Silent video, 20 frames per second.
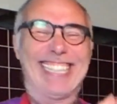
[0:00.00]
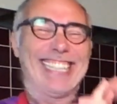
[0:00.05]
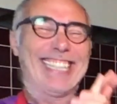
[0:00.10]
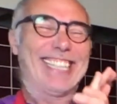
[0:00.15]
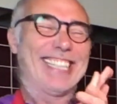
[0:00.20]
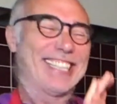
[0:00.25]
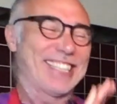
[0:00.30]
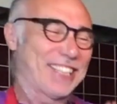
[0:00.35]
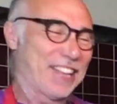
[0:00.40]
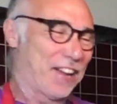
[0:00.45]

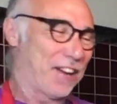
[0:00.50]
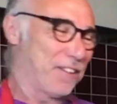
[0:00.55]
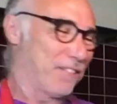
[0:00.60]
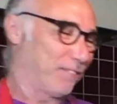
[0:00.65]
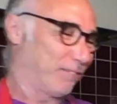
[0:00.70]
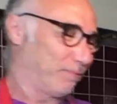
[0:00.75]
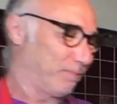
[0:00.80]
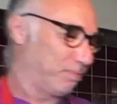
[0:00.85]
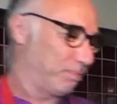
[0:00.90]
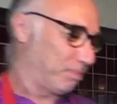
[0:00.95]
So
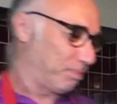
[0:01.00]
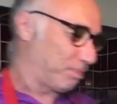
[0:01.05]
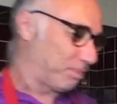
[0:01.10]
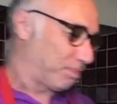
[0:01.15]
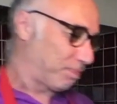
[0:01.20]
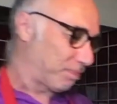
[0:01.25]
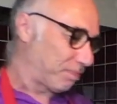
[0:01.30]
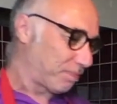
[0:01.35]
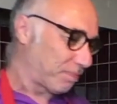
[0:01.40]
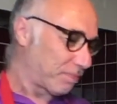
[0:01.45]

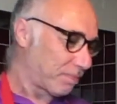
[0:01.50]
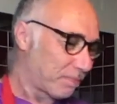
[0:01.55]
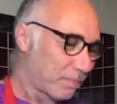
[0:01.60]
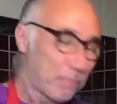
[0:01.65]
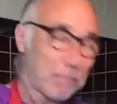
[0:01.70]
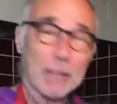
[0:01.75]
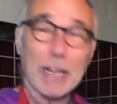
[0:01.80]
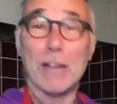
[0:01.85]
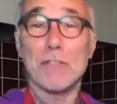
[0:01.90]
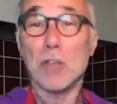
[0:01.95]

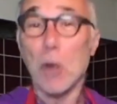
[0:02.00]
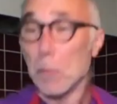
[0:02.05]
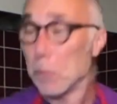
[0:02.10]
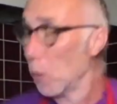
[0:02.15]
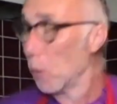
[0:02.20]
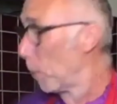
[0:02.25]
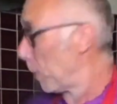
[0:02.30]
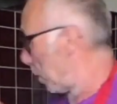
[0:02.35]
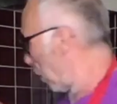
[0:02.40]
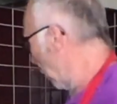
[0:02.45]
I chopped up
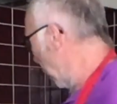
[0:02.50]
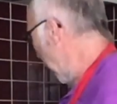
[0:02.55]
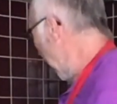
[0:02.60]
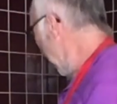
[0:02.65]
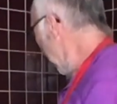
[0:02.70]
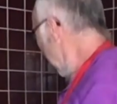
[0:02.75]
an onion